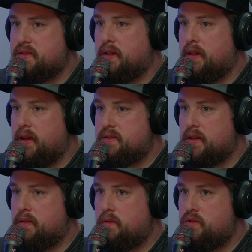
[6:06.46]

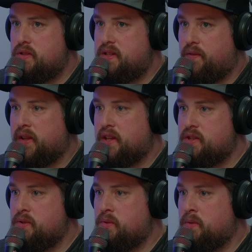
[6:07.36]
a differently
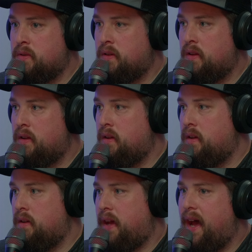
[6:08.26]
tuned
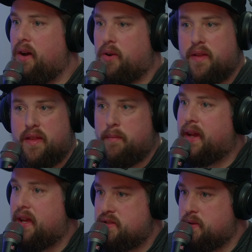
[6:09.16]
algorithm, I
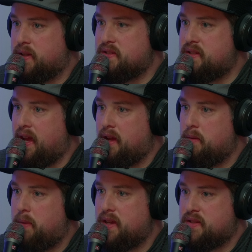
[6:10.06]
guess you could say,
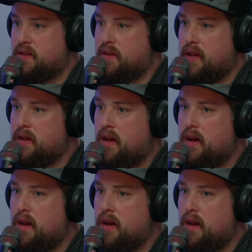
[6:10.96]
basically.